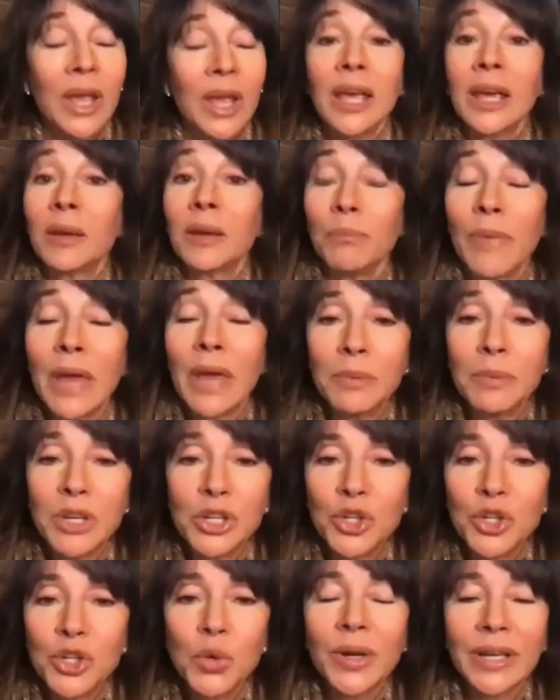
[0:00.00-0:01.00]
maybe
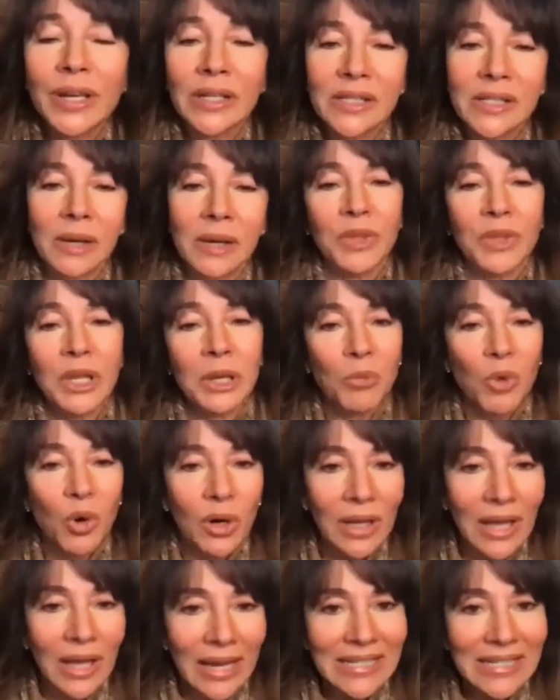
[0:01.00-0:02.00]
doing something
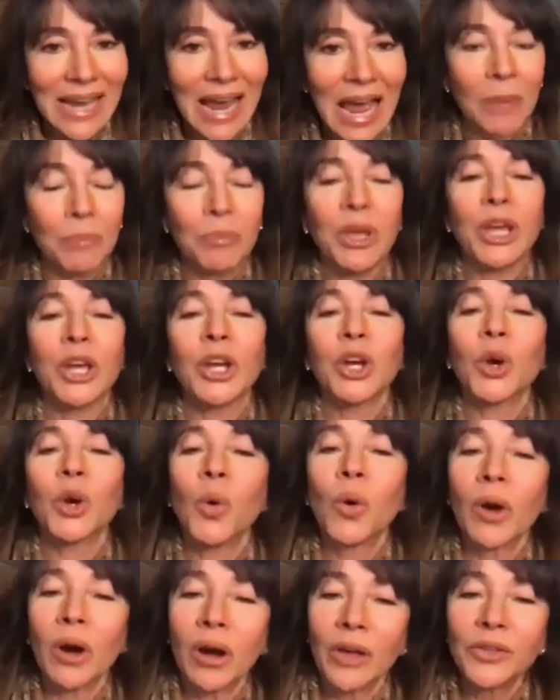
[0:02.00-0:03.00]
more like tapping
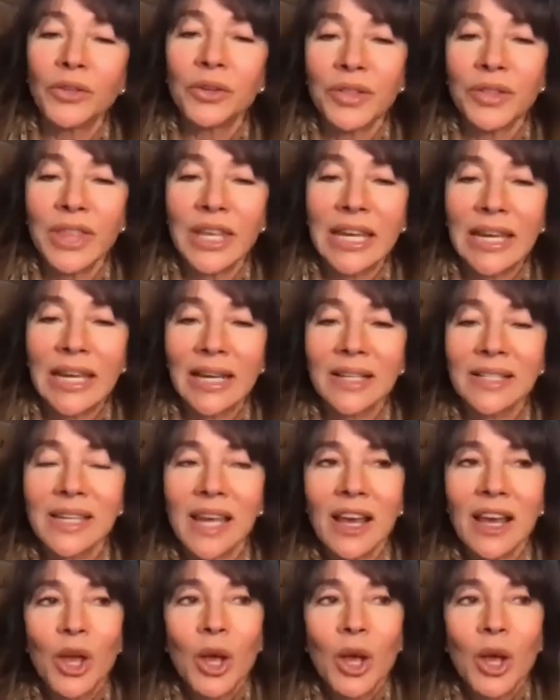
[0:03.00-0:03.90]
or other things.